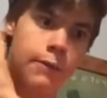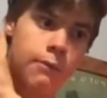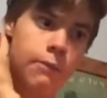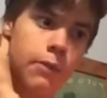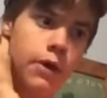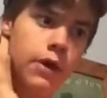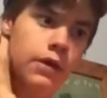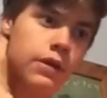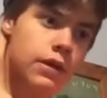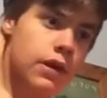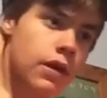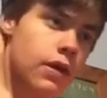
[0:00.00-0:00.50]

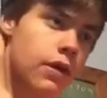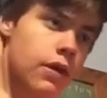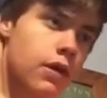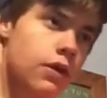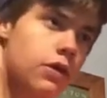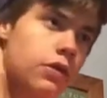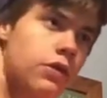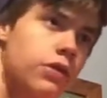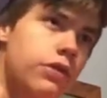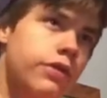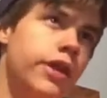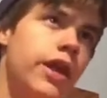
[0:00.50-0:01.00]
But
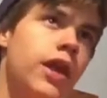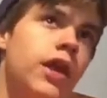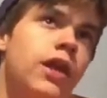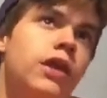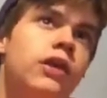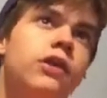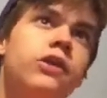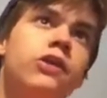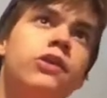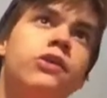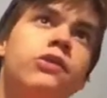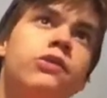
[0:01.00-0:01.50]

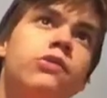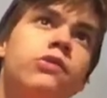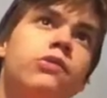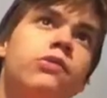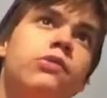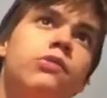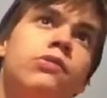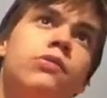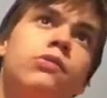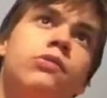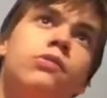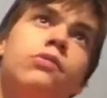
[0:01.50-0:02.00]
thank you
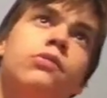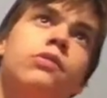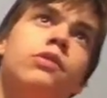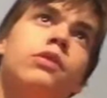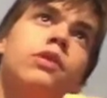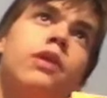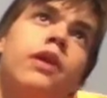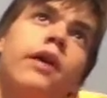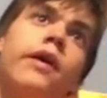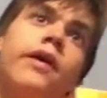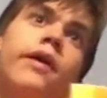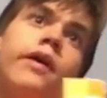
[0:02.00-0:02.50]

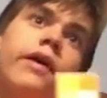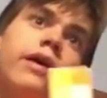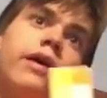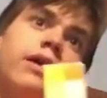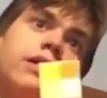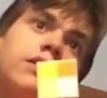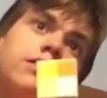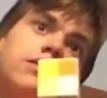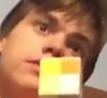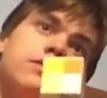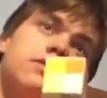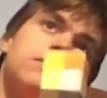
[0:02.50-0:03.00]

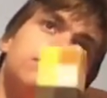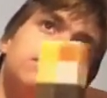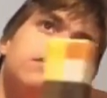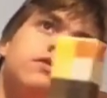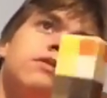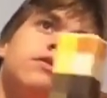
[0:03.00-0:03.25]
guys